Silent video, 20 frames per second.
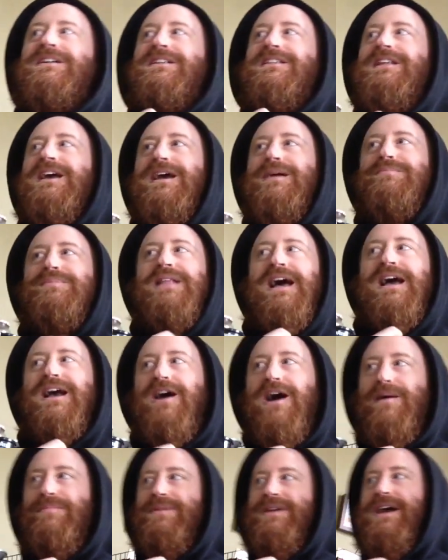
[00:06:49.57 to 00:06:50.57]
like a black
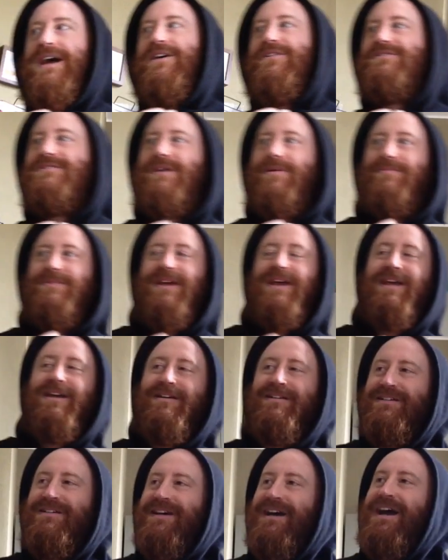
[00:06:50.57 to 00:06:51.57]
IPA or
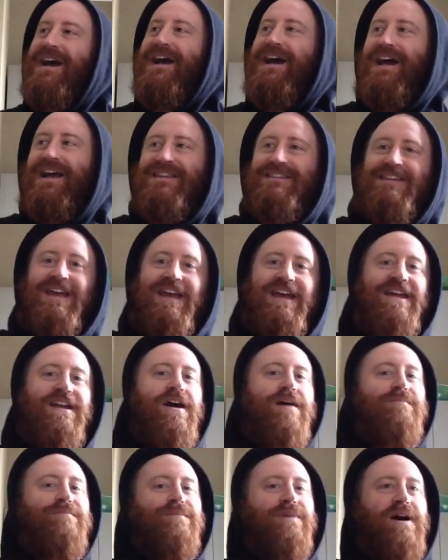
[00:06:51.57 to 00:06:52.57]
something. And then
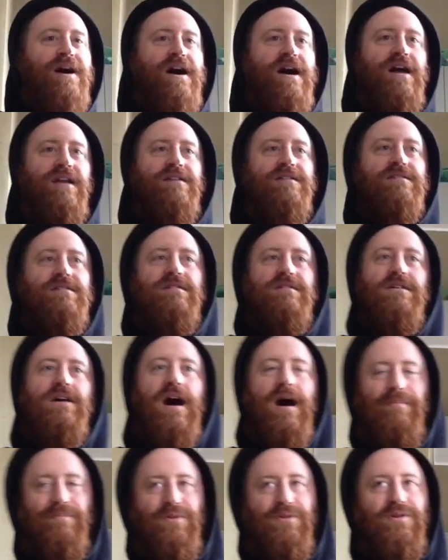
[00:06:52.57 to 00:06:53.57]
I might
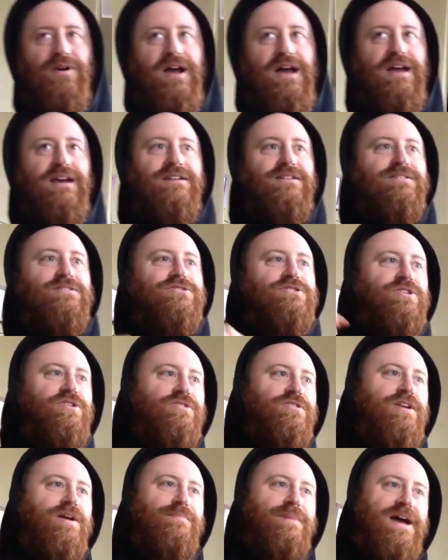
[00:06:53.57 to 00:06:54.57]
upgrade so
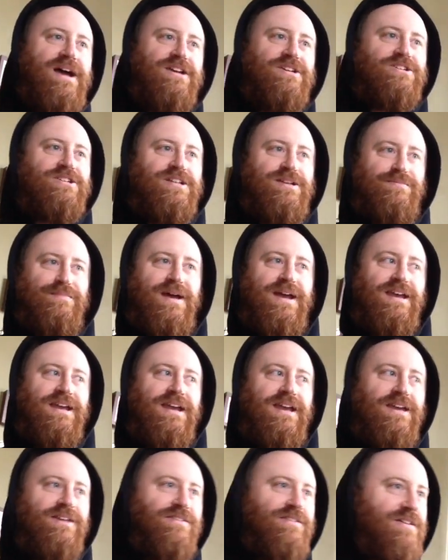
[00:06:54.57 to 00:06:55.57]
that I'm actually
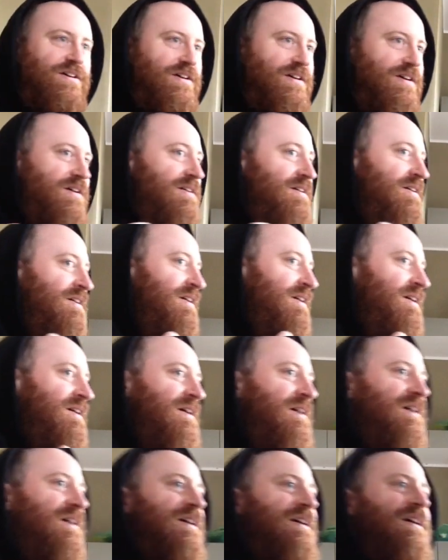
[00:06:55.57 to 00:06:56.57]
making the
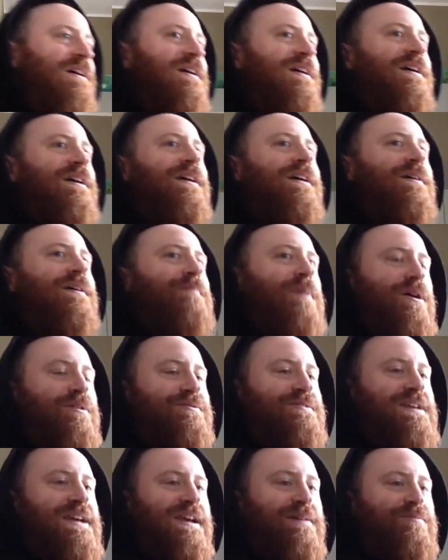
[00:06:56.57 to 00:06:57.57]

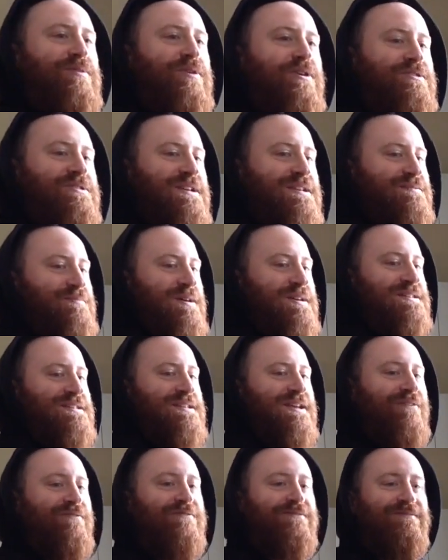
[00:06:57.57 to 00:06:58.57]
malting process
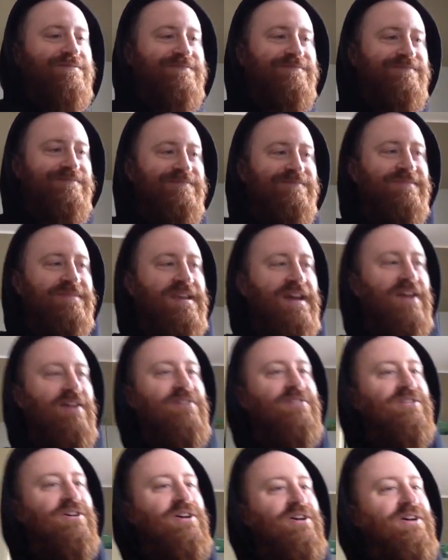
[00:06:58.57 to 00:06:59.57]
myself. And
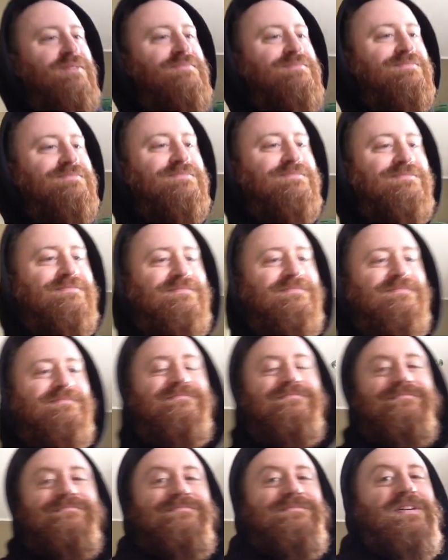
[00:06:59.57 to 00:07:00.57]
I'll learn,
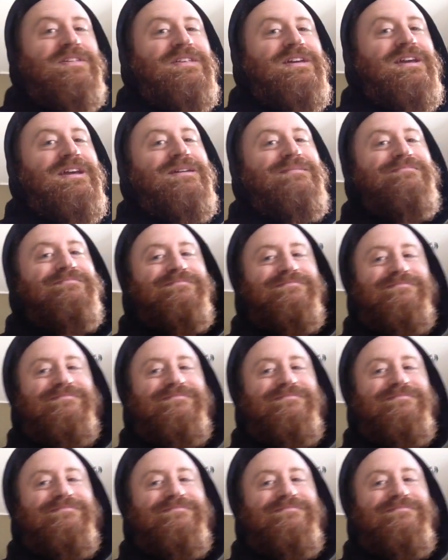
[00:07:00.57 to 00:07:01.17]
I think.